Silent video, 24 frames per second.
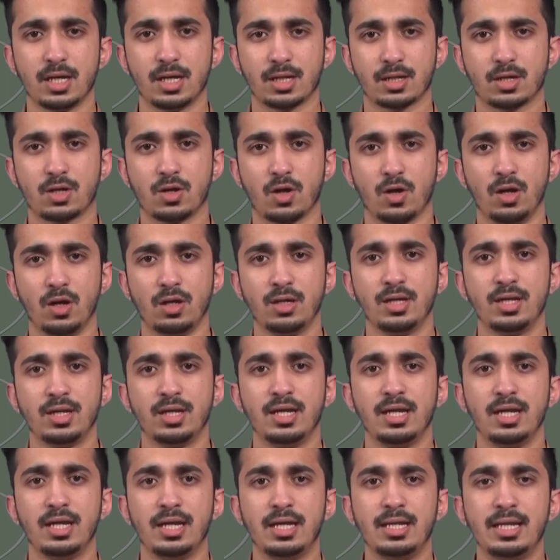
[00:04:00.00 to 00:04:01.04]
are called
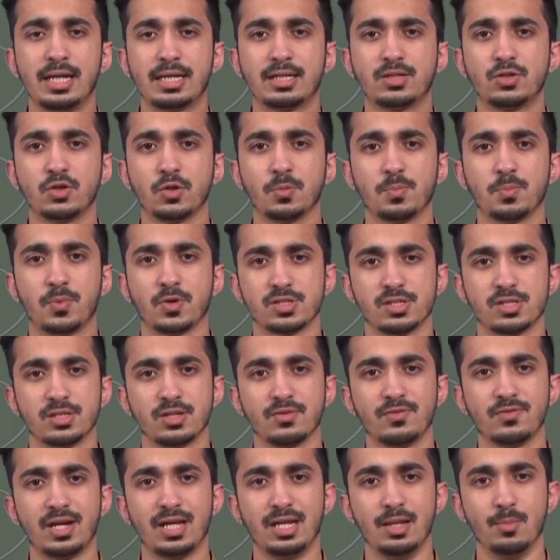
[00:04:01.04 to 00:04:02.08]

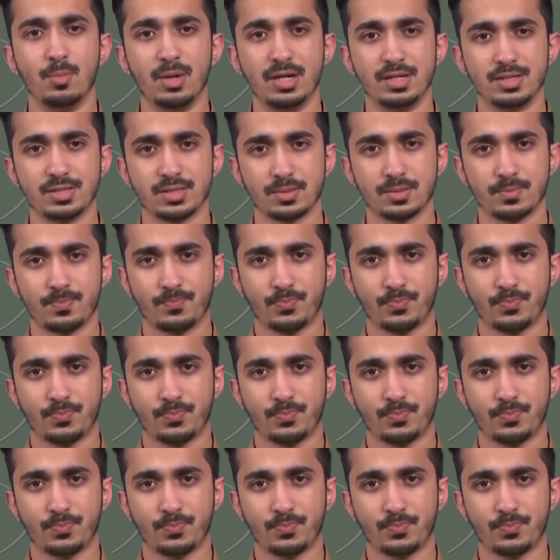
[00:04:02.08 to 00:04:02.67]
electropositive elements.